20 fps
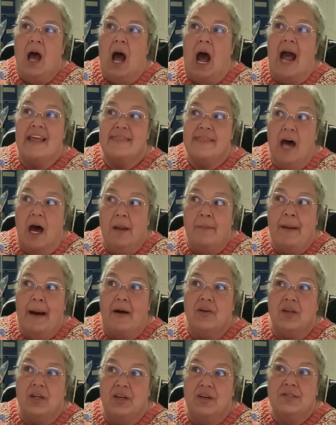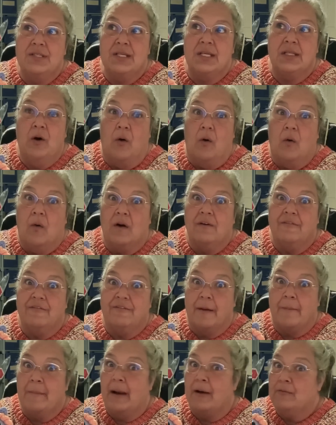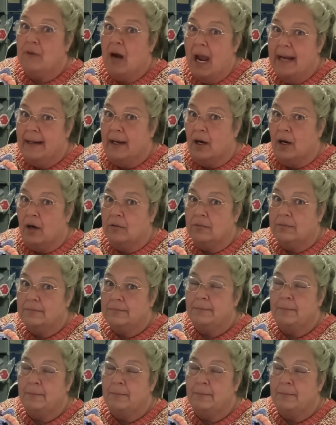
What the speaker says: I thought about using the horn from my rhino,